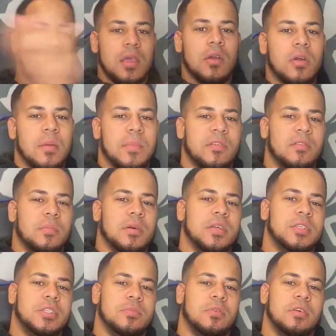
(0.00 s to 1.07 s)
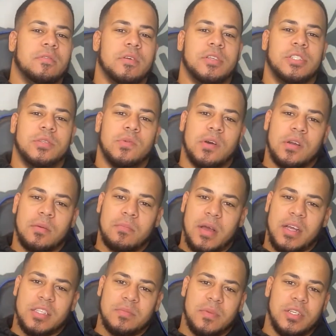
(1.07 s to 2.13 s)
Yo, what up everybody, it's your boy Frenchiie. Welcome
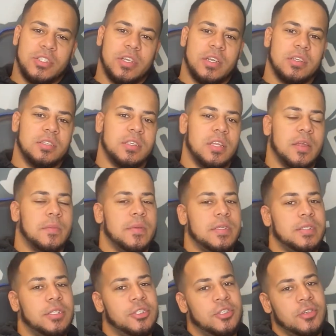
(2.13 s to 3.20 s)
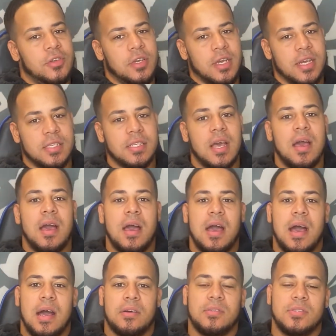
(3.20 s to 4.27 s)
back to my channel. Today I'll be teaching you guys
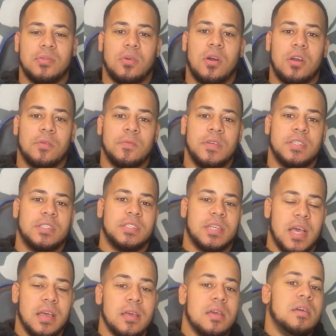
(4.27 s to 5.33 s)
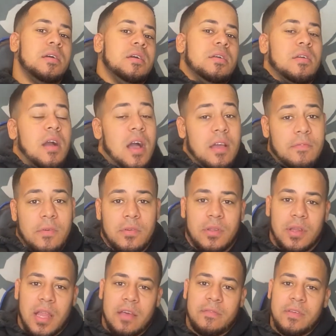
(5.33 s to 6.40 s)
how to hard reset your iPhone
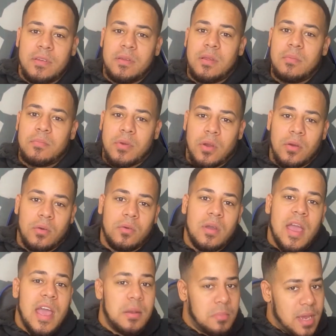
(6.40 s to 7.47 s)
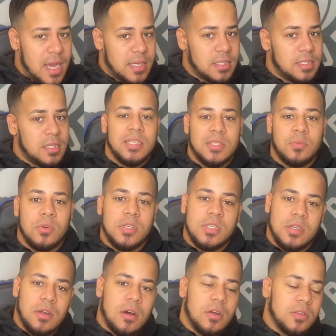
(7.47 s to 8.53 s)
11 Pro and Max. This works
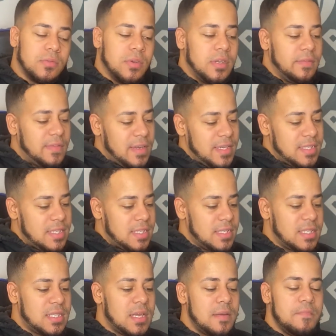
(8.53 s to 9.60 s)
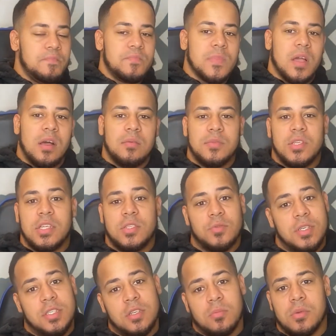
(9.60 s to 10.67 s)
on all three devices, so let's
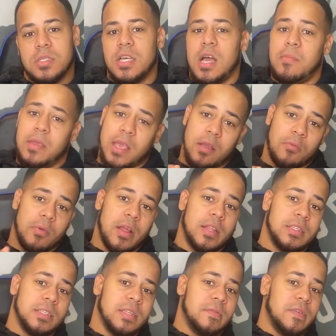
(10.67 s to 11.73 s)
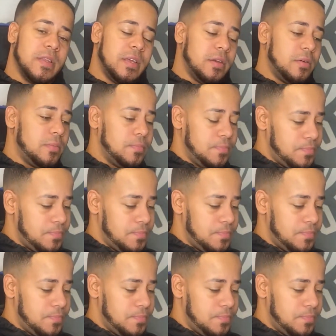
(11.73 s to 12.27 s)
waste no more time and get right into the video.